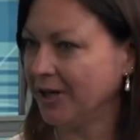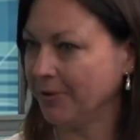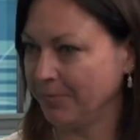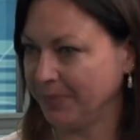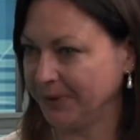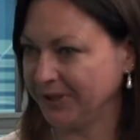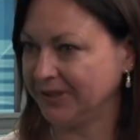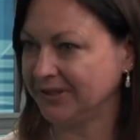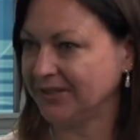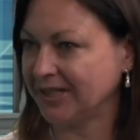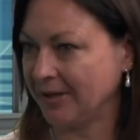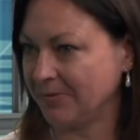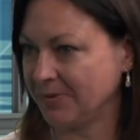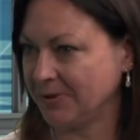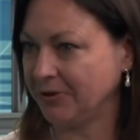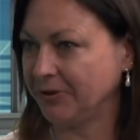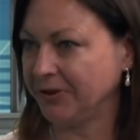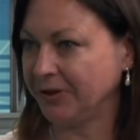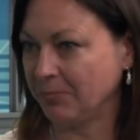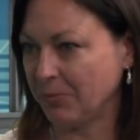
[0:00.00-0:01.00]
companies,
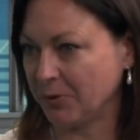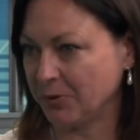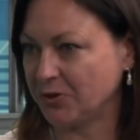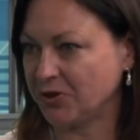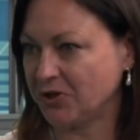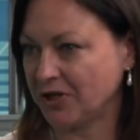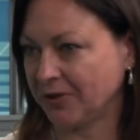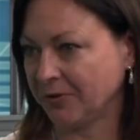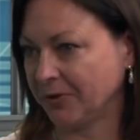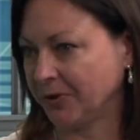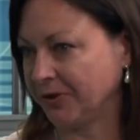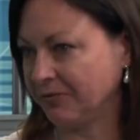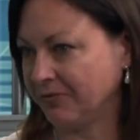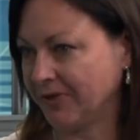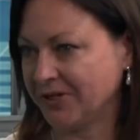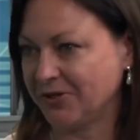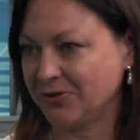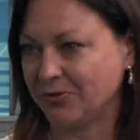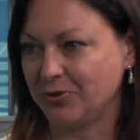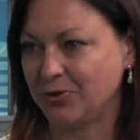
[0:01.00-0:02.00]
absolutely, most general
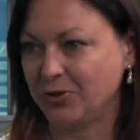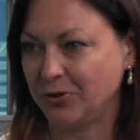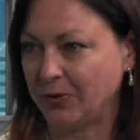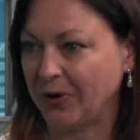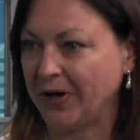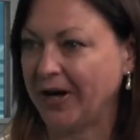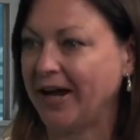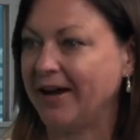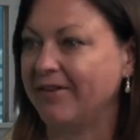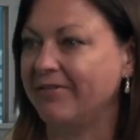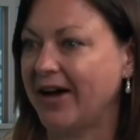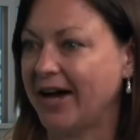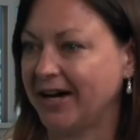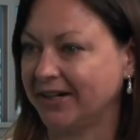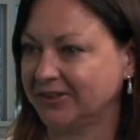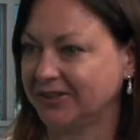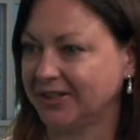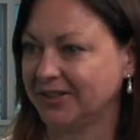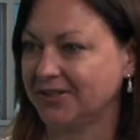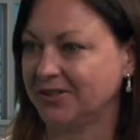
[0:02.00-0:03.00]
investors do not have
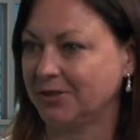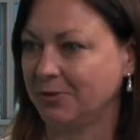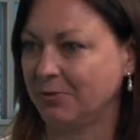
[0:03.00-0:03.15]
access to